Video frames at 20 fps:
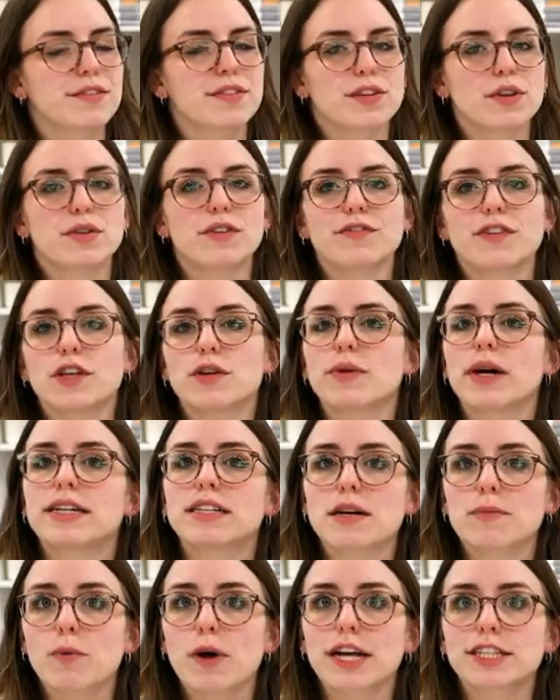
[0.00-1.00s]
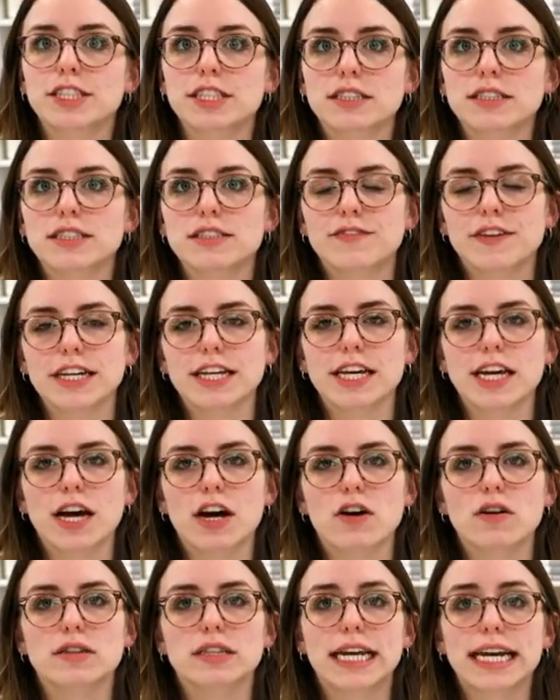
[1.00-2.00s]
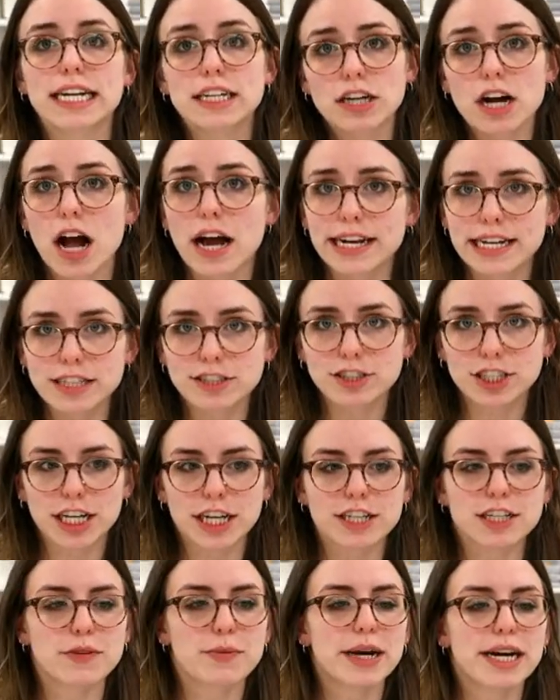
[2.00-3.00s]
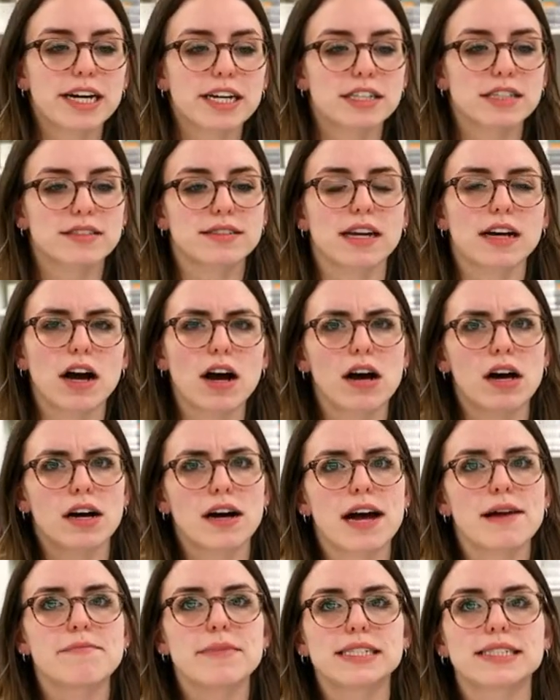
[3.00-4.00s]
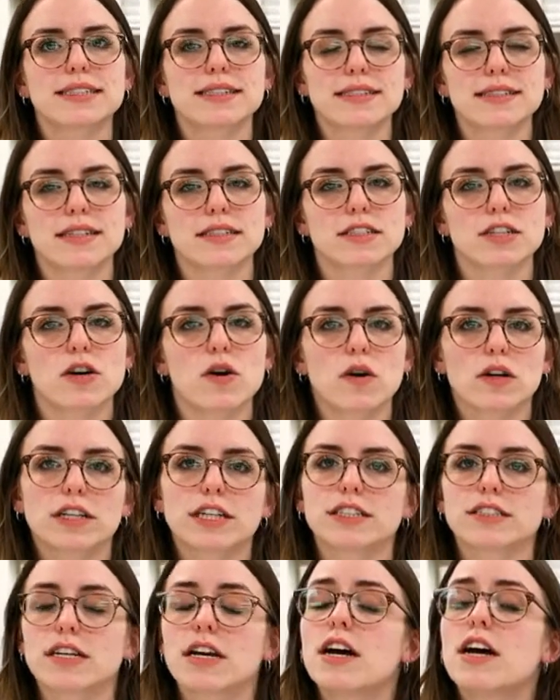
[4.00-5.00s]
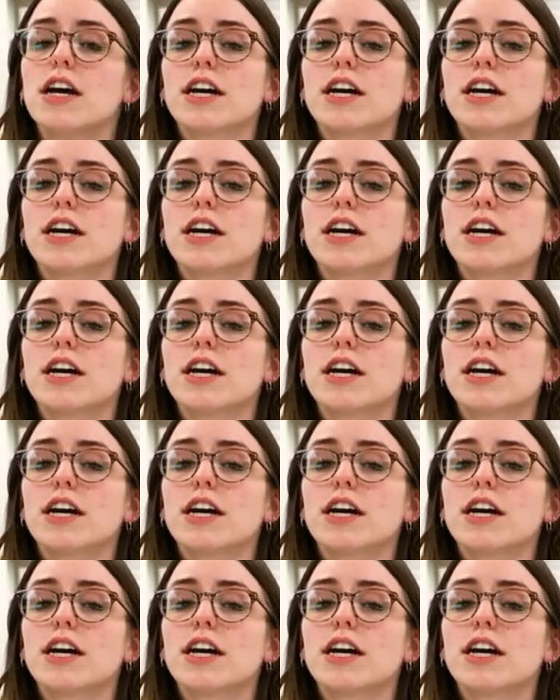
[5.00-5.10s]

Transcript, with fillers: So if you end up watching this video later on in January and you say, oh, I missed the scissor holders,